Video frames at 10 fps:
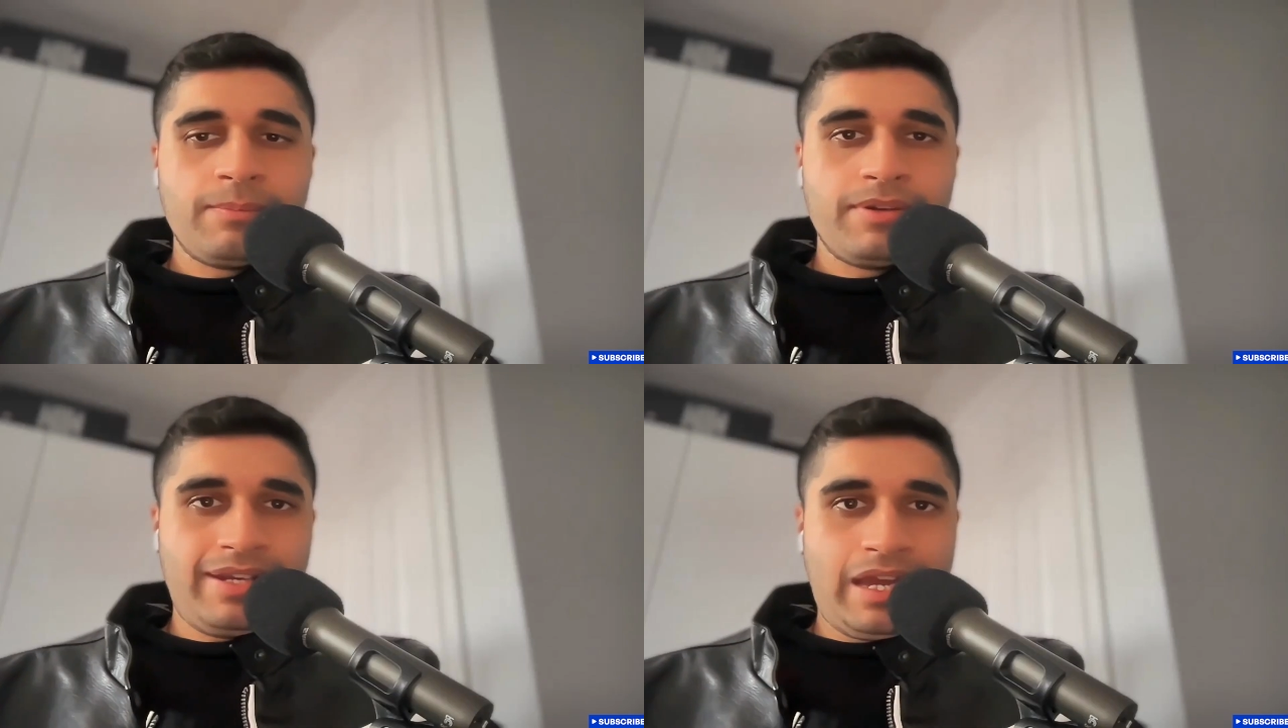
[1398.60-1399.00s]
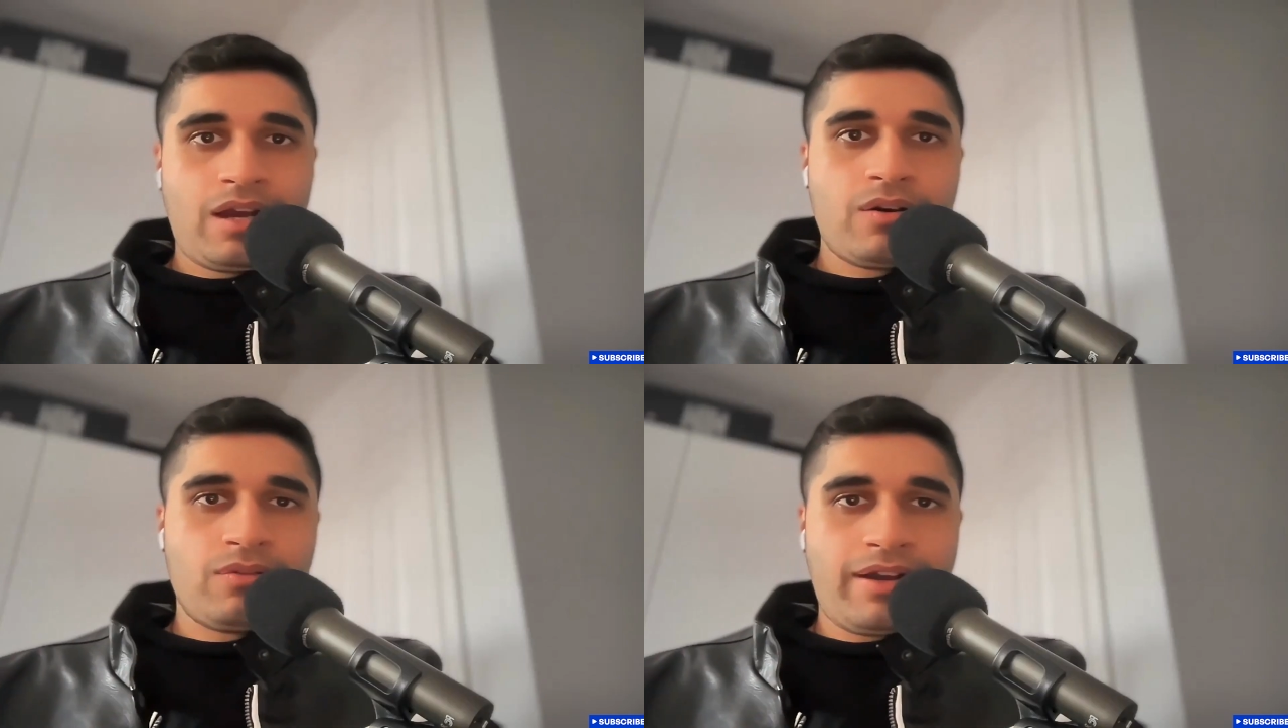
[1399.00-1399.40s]
But
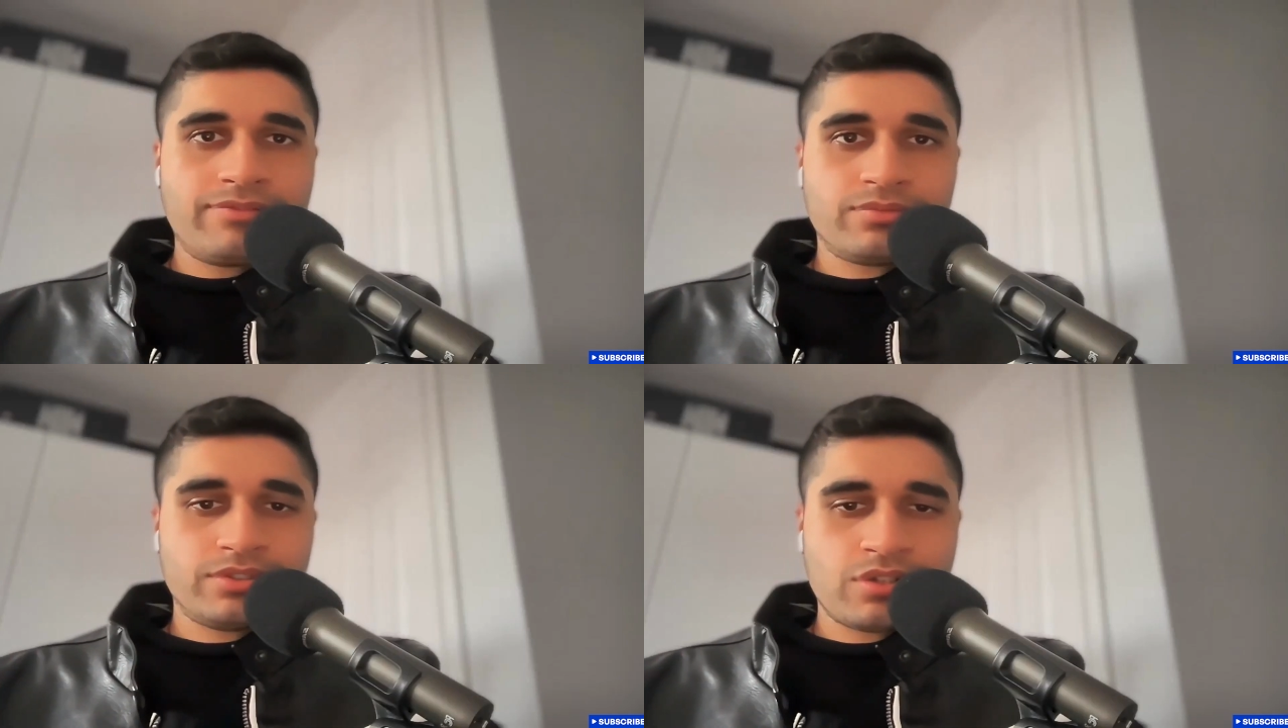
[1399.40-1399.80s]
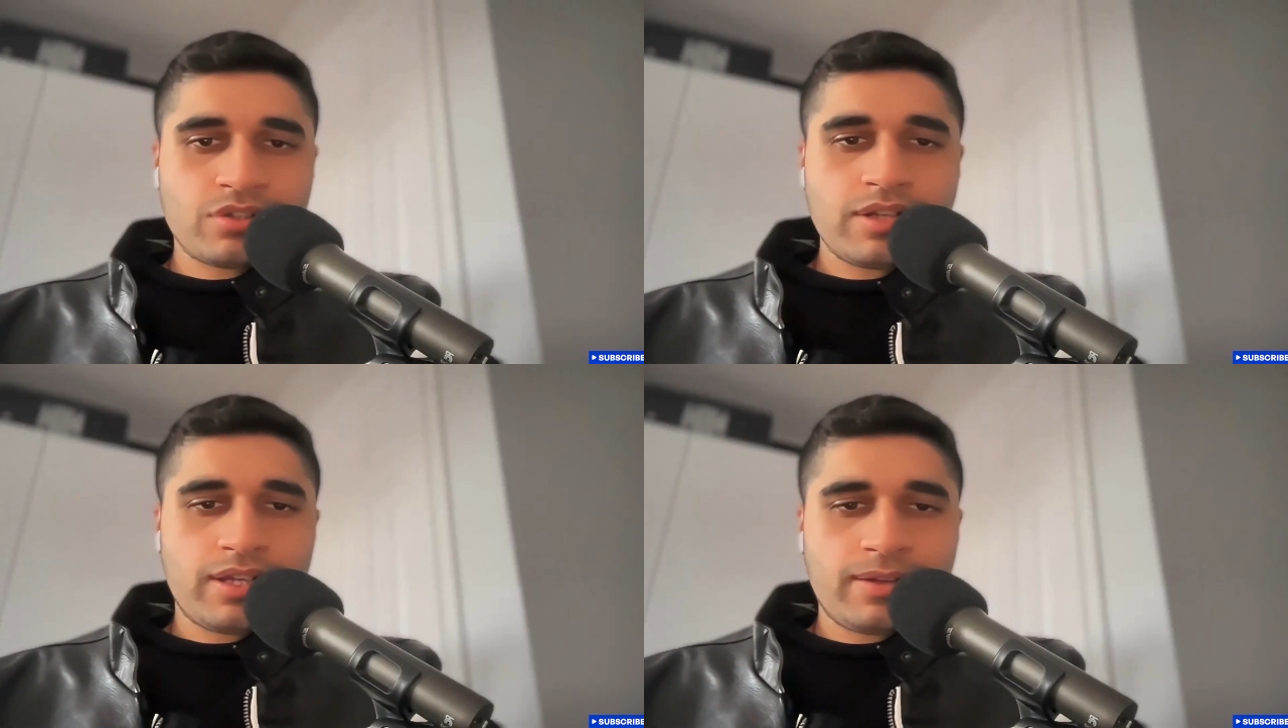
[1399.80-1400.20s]
now, after
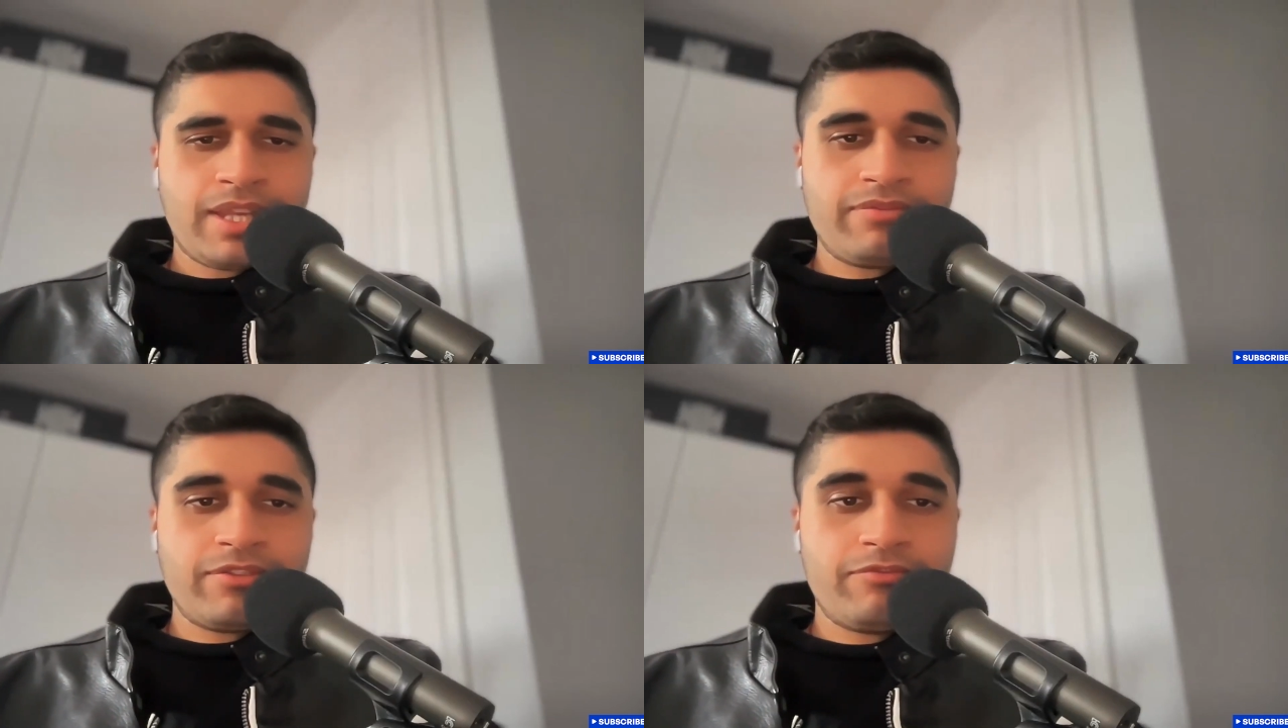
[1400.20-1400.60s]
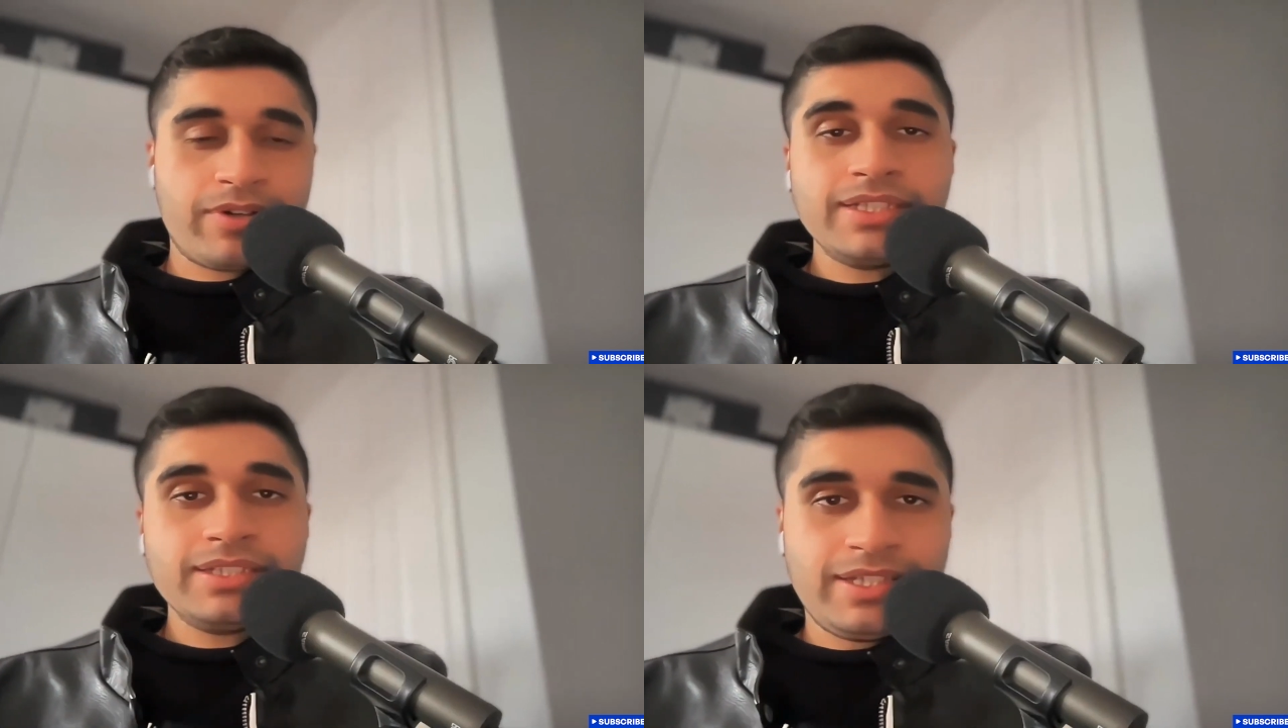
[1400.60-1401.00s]
returning, having
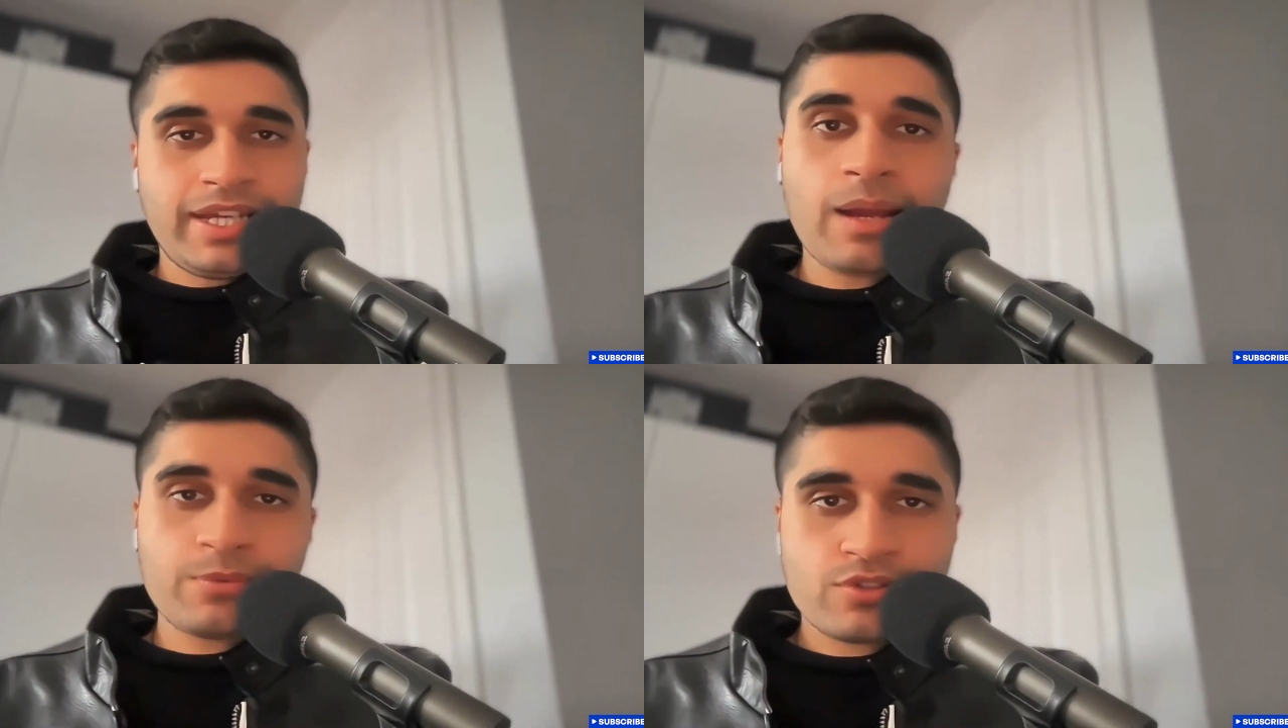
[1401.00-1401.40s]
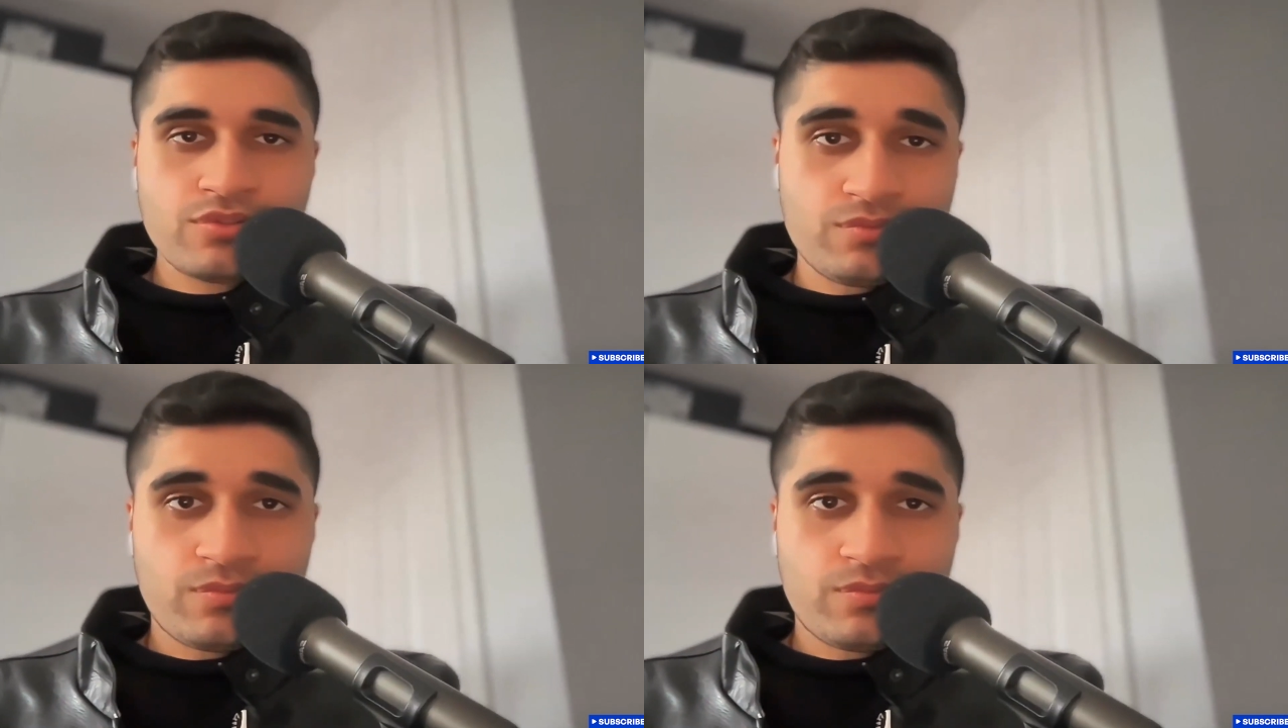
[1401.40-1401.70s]
finally captured the